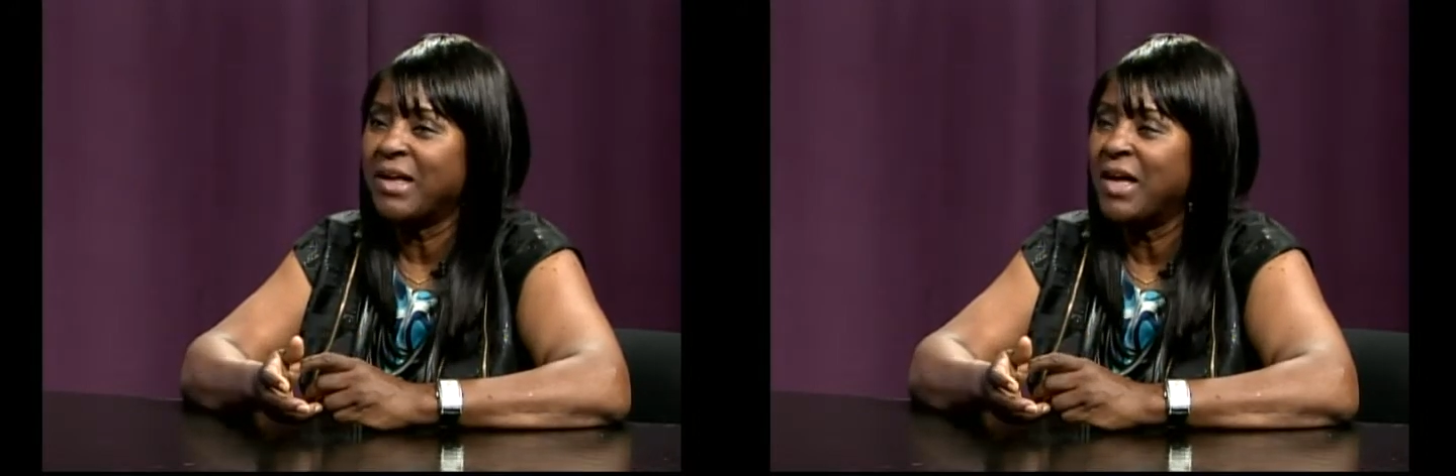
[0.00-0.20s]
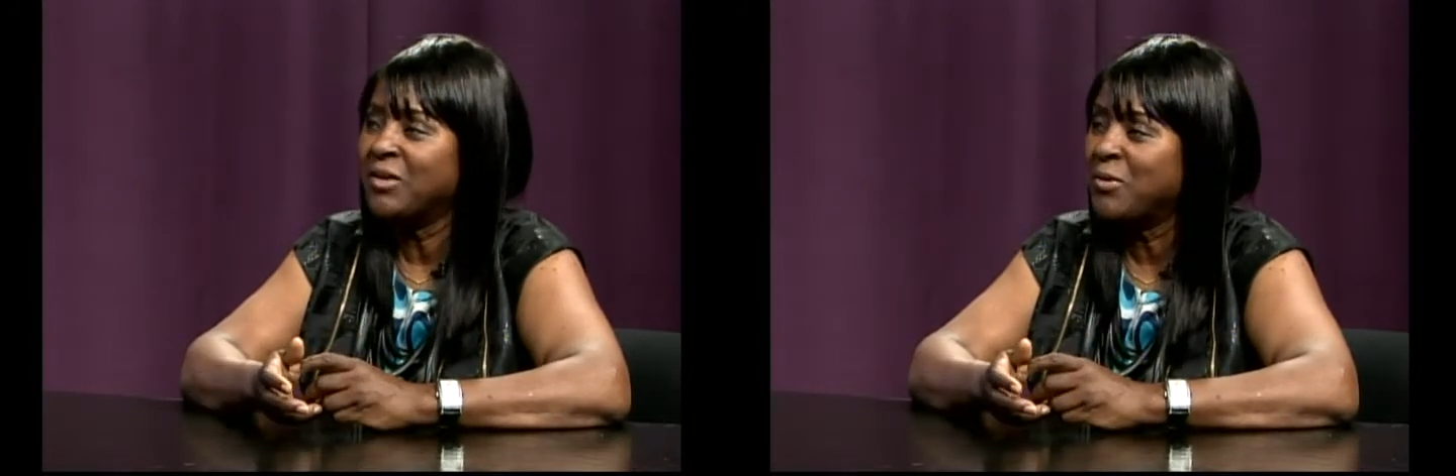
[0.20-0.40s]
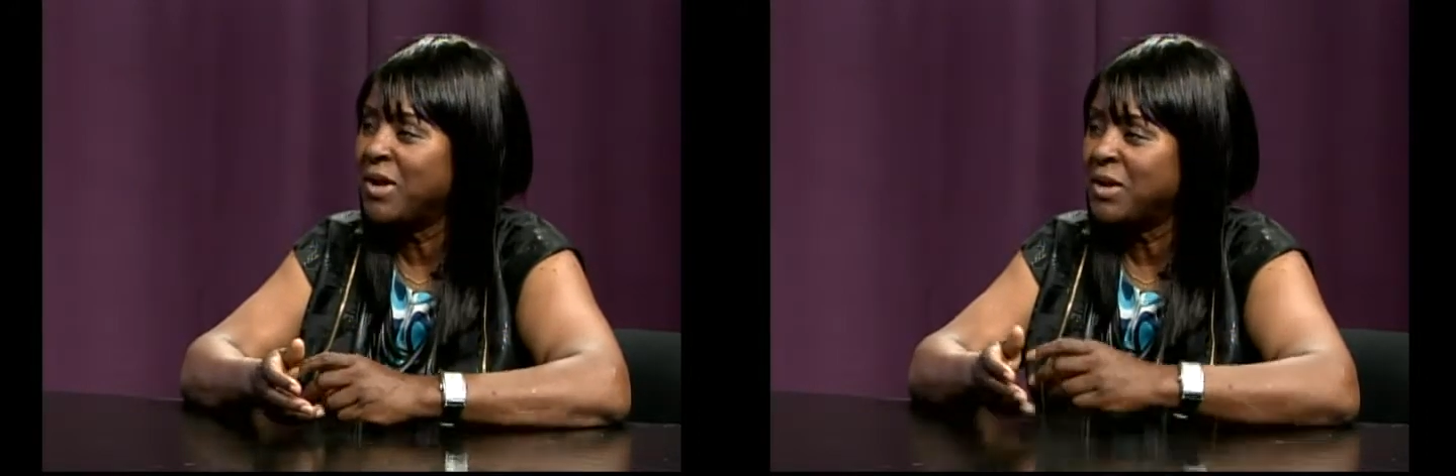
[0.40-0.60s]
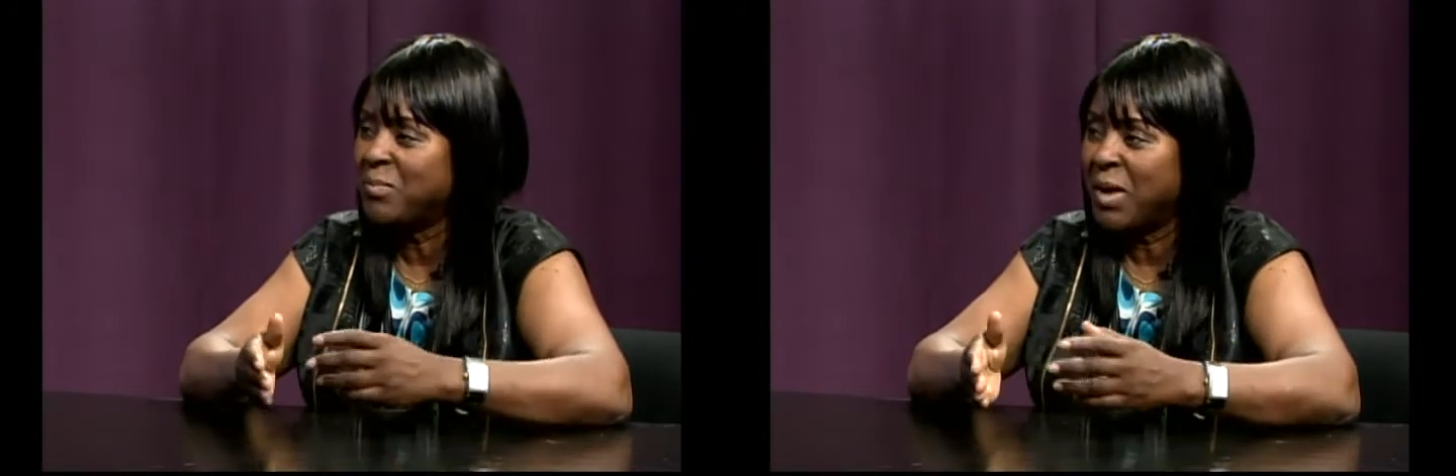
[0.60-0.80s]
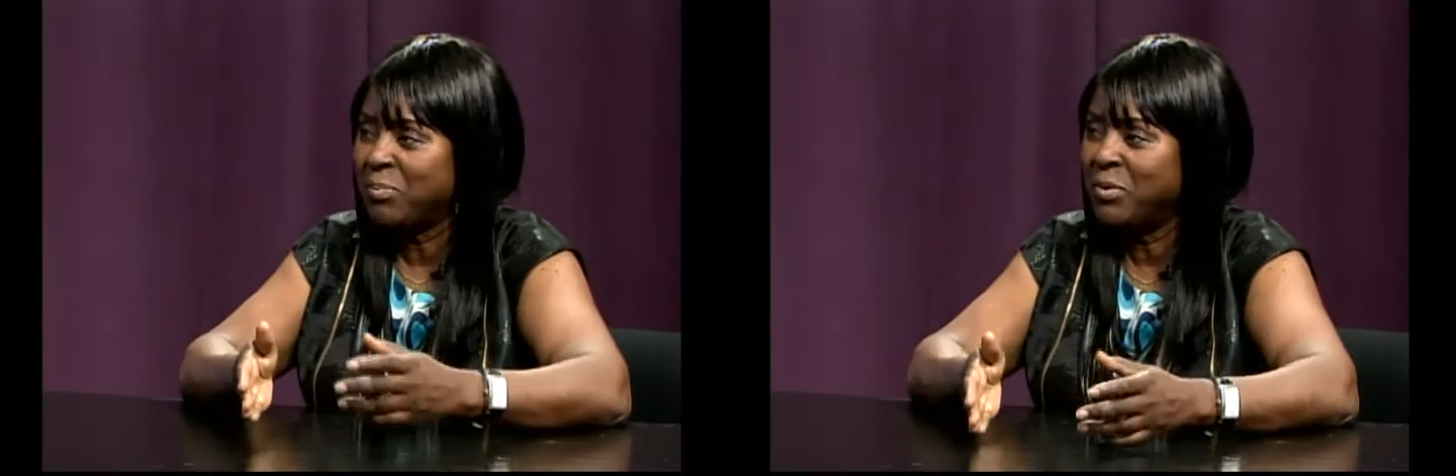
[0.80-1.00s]
on credit
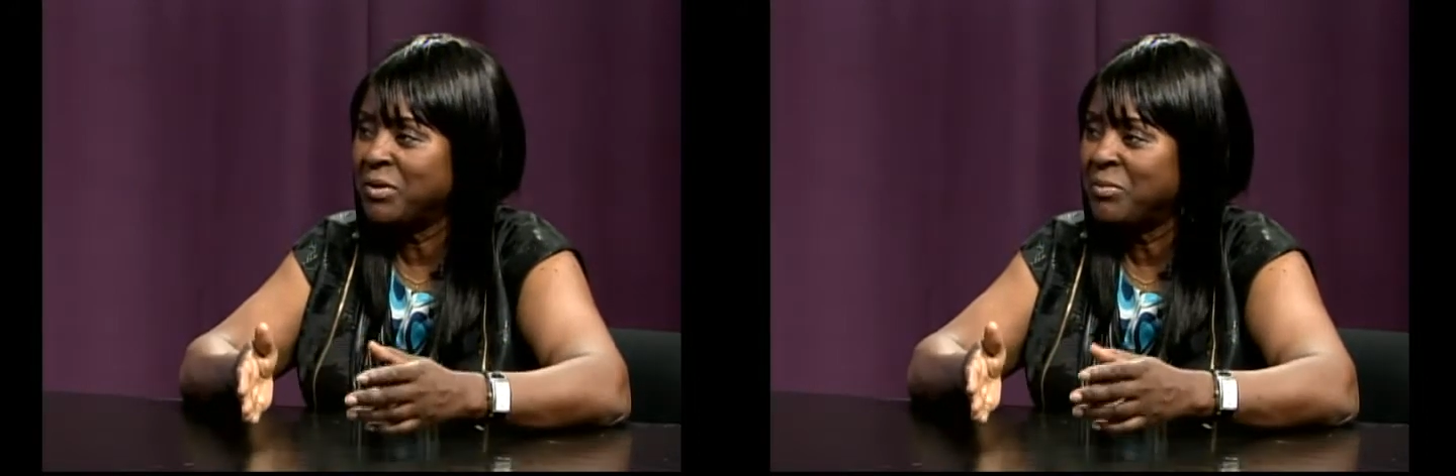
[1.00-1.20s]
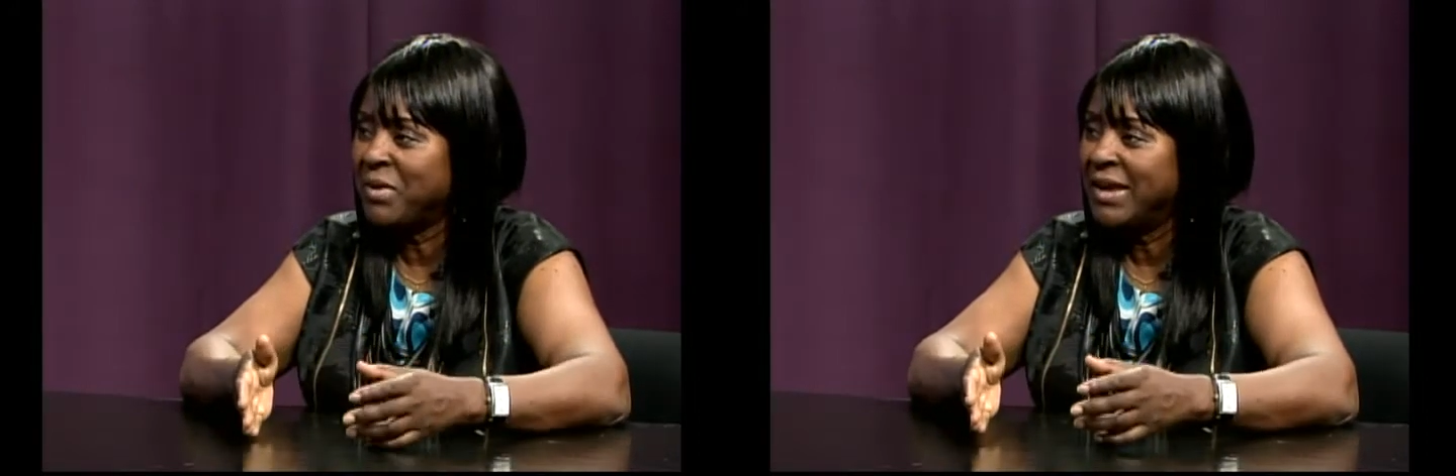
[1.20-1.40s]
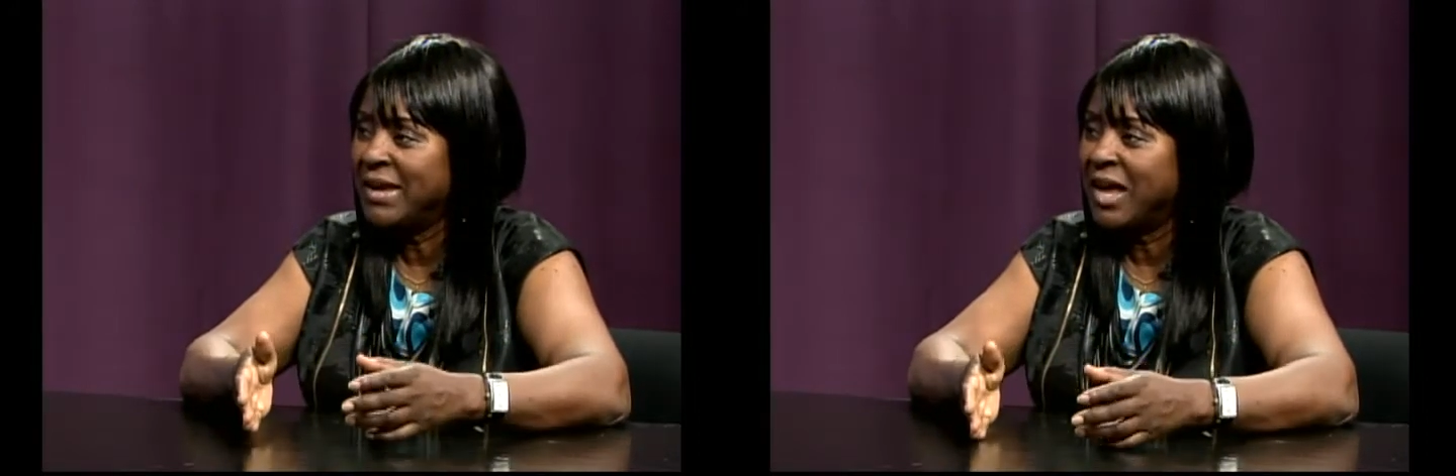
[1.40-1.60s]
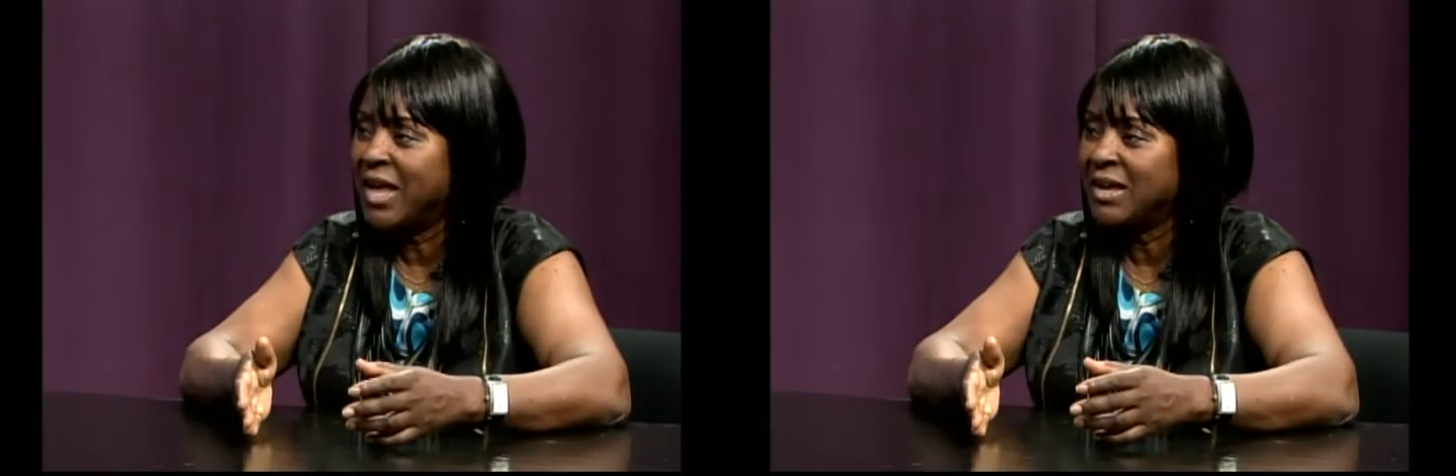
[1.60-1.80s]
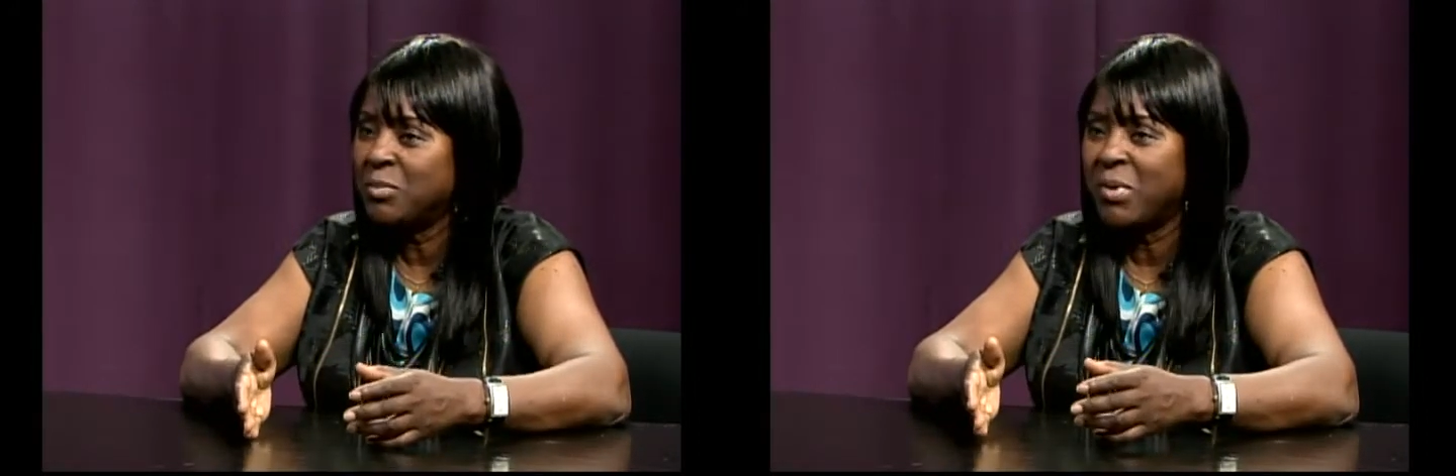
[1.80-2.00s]
by putting money
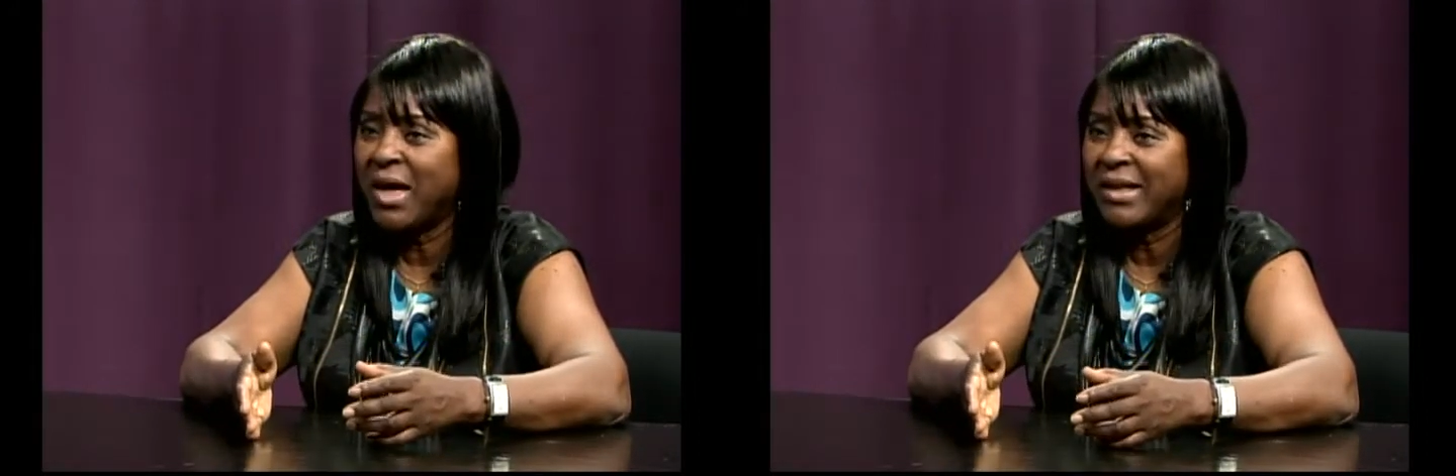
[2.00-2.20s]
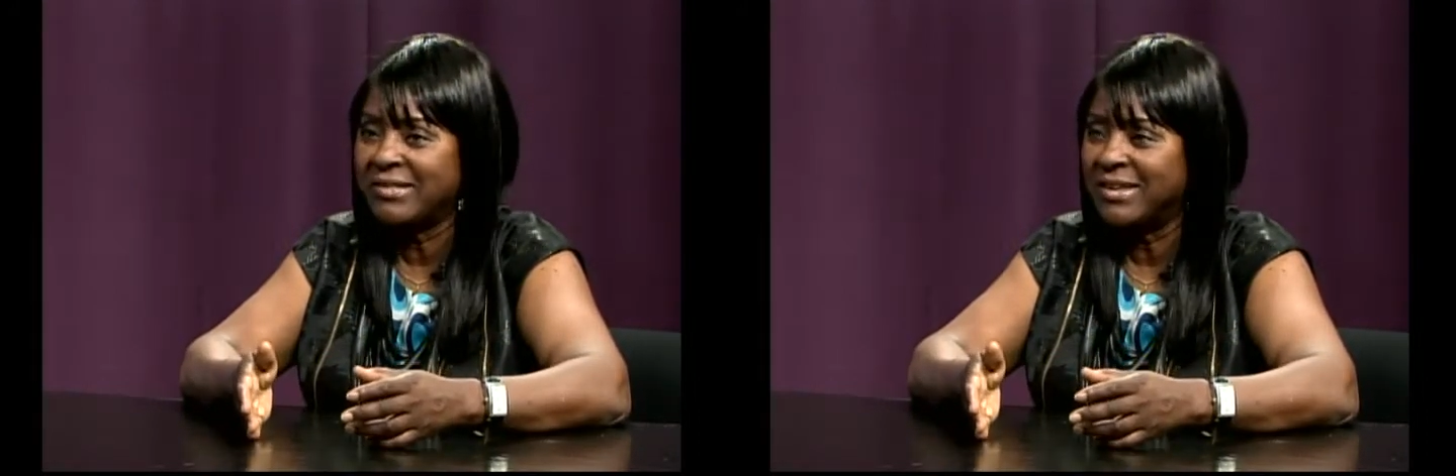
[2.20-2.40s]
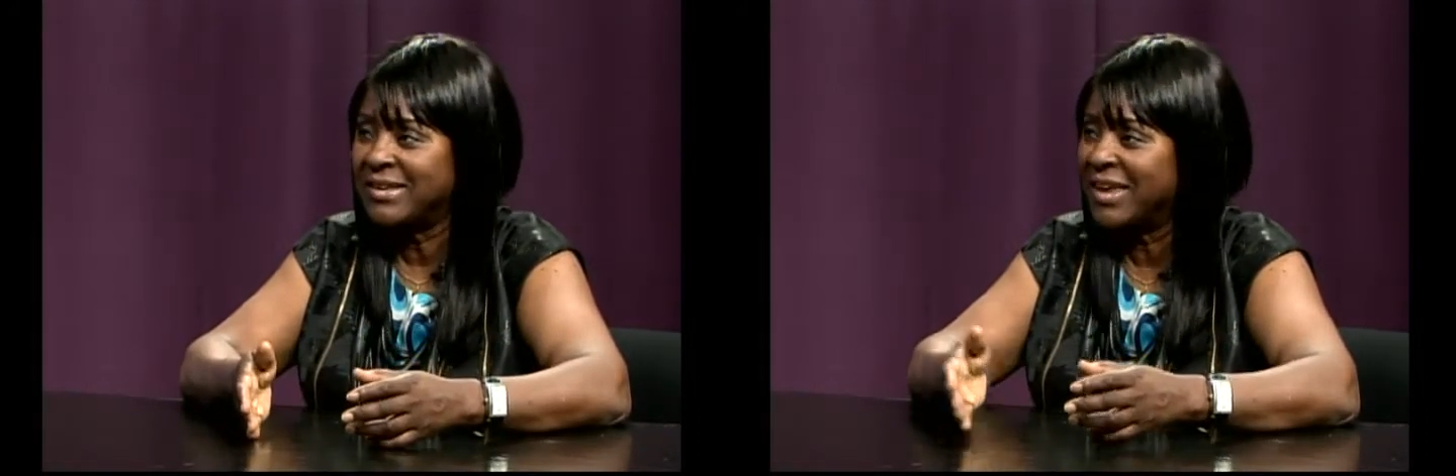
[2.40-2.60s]
on deposit